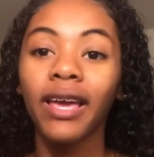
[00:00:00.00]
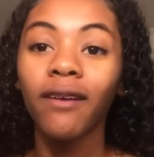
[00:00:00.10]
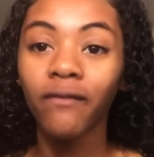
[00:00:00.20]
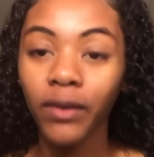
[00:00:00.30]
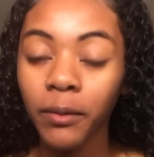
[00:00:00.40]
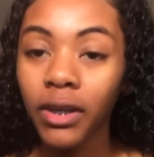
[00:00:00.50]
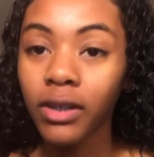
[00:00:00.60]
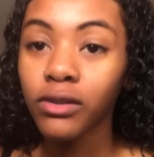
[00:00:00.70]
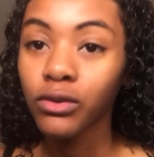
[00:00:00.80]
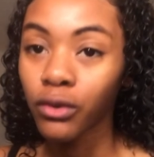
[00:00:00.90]
I'm filming
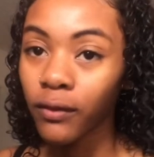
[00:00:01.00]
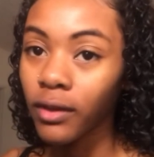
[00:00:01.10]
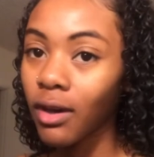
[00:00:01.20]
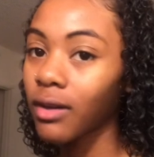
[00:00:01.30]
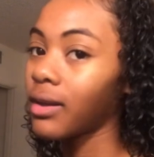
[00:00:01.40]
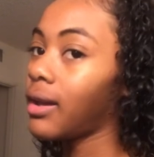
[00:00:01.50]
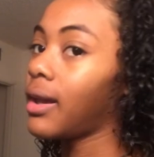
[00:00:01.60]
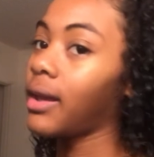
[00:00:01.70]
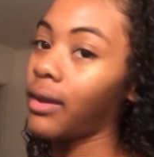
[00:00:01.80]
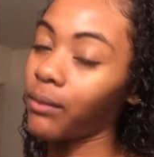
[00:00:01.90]
a school vlog,
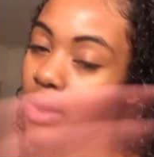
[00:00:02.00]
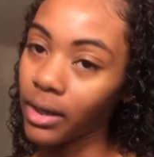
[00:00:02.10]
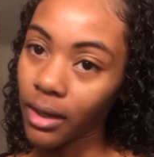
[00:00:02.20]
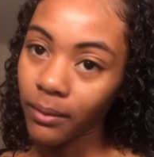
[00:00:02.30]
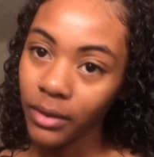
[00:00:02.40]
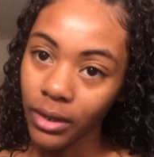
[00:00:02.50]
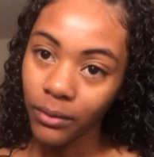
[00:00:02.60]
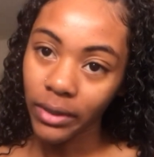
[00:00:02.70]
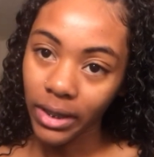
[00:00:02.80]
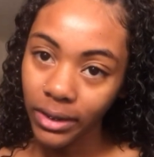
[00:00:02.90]
and right now I'm
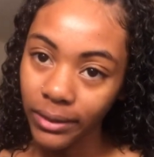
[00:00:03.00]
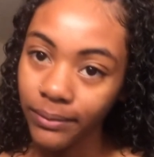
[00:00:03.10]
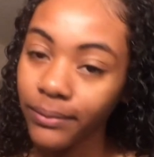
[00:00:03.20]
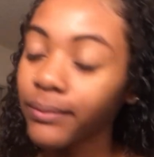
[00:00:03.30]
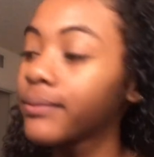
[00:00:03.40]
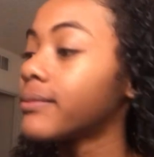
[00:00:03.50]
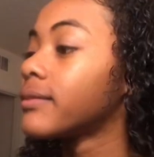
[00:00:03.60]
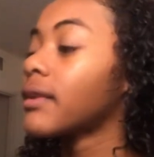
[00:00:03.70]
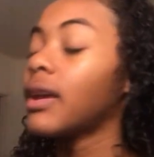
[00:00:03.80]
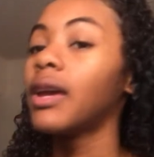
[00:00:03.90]
getting ready,
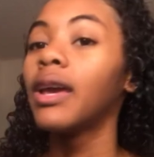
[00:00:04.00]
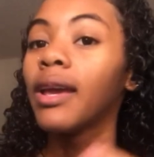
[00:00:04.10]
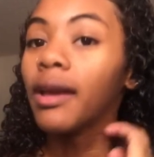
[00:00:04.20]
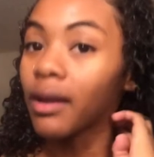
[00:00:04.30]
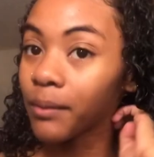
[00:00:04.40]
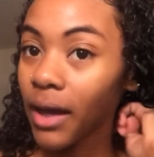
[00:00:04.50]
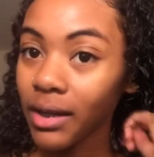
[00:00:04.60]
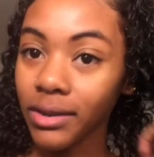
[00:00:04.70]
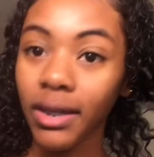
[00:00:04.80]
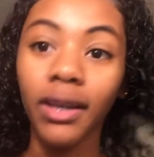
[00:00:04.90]
and I'm
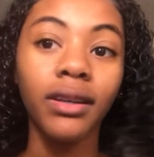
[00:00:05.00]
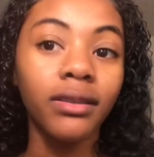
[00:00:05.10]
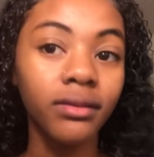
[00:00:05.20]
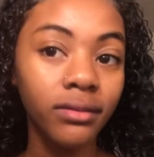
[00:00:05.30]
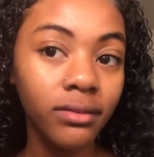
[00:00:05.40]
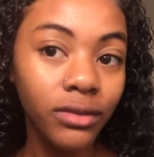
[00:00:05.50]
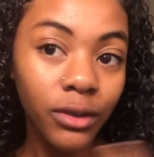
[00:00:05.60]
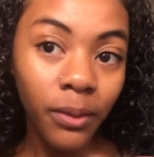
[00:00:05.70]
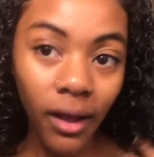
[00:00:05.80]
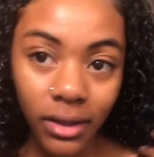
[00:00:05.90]
kind of tired. You
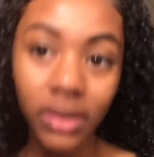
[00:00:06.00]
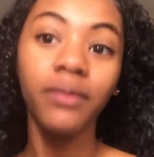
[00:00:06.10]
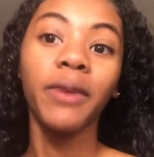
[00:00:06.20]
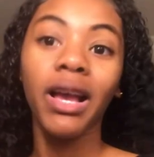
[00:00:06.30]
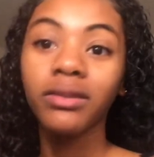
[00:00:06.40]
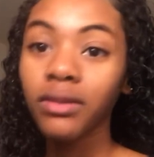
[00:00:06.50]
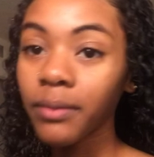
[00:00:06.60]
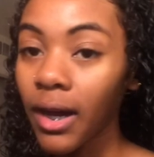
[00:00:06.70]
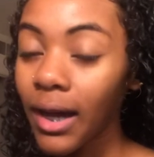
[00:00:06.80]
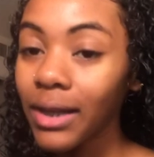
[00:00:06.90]
can probably see bags under
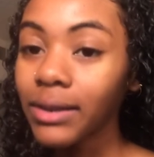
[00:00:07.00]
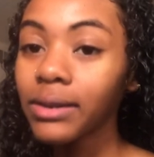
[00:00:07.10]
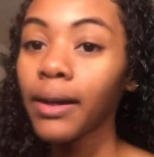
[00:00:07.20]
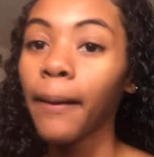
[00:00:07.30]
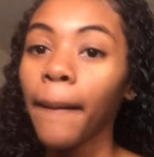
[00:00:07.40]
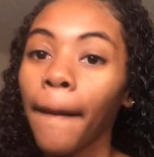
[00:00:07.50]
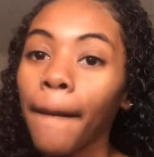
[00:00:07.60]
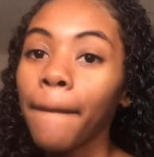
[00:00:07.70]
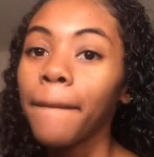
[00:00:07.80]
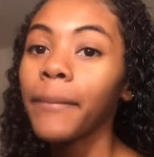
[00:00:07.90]
my eyes,
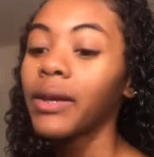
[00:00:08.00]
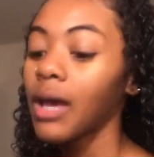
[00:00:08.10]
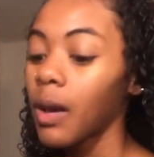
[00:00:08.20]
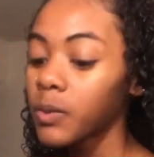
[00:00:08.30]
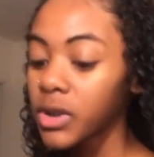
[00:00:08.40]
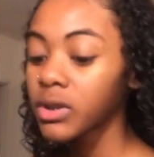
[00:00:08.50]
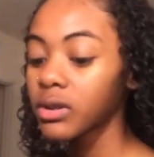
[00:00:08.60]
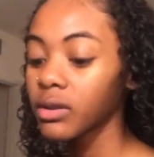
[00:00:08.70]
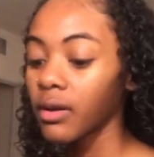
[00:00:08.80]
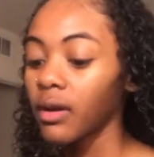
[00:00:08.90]
but yeah, I'm
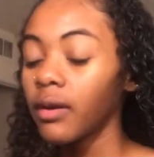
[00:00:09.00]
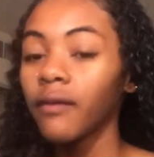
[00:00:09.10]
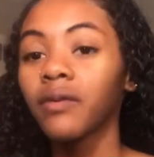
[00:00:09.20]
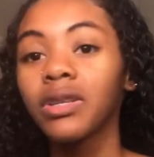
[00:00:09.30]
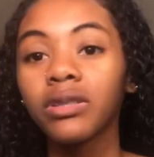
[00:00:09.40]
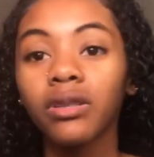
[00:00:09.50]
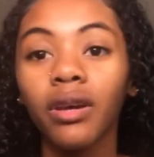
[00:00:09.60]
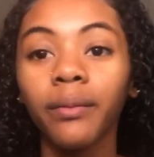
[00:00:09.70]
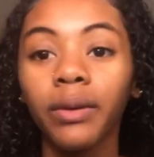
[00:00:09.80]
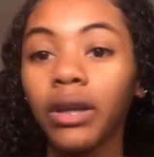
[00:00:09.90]
just finishing
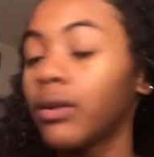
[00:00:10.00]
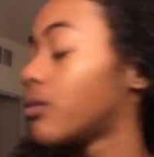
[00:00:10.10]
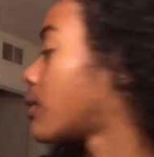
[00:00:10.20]
up getting